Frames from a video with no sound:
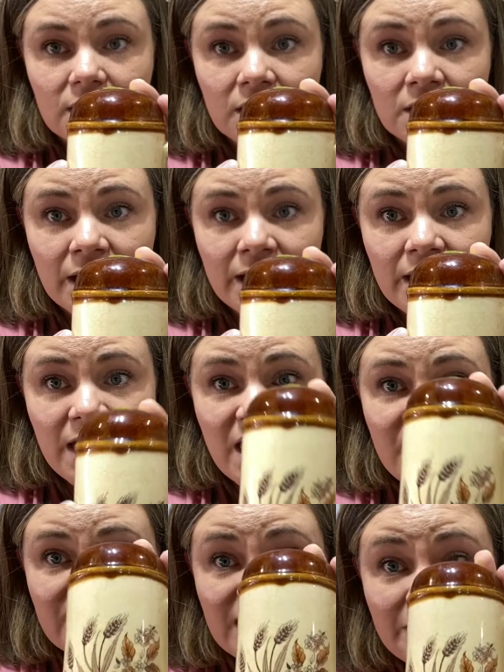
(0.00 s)
All right.
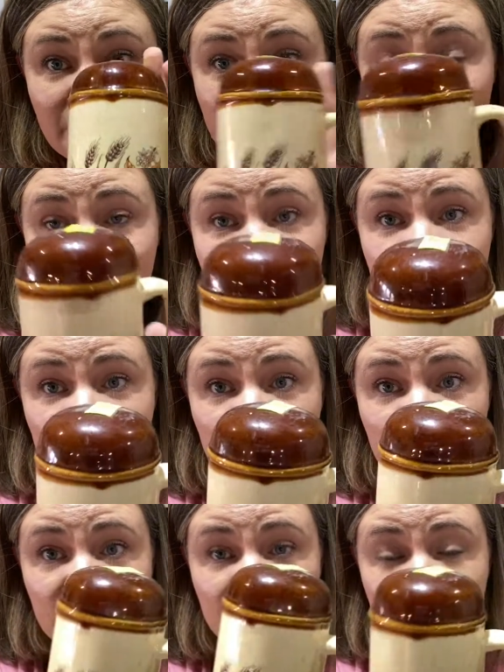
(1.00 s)
Then I'm going to have these
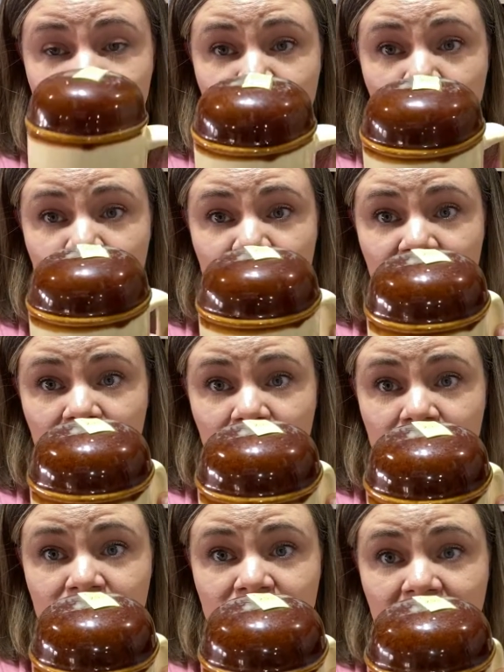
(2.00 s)
cutie little salt
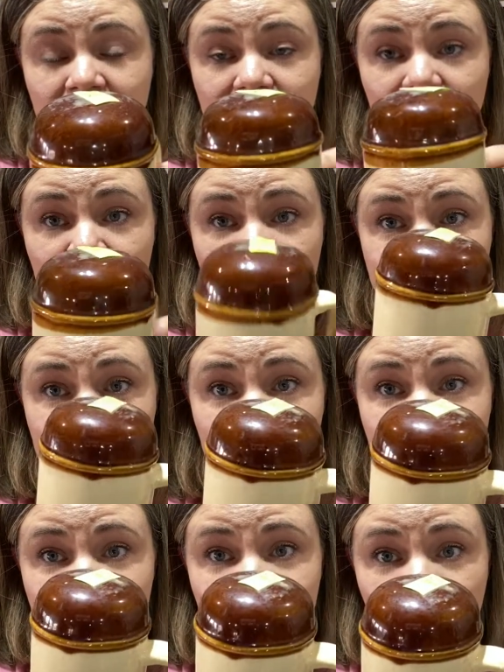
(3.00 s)
shakers they are nice and
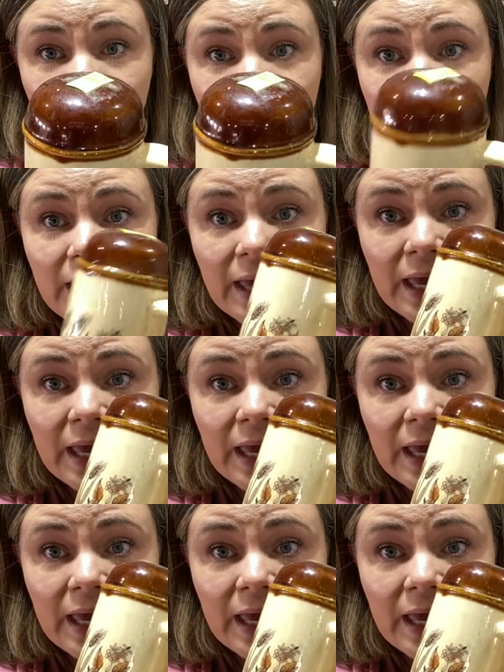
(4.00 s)
cleaned up